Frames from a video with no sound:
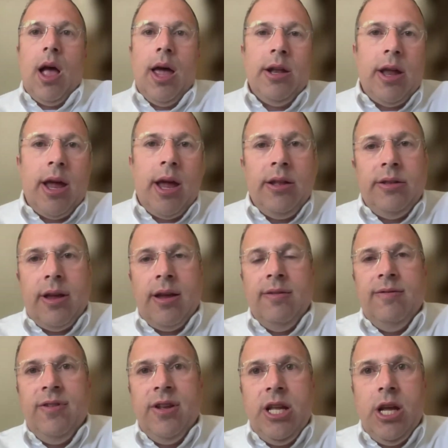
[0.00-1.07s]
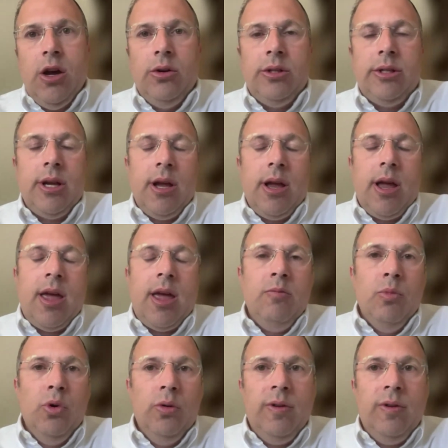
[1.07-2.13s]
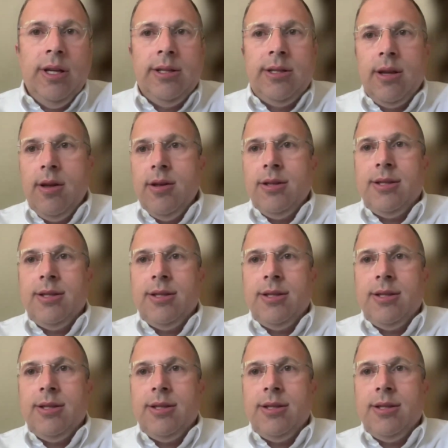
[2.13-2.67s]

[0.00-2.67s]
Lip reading: and videos and movies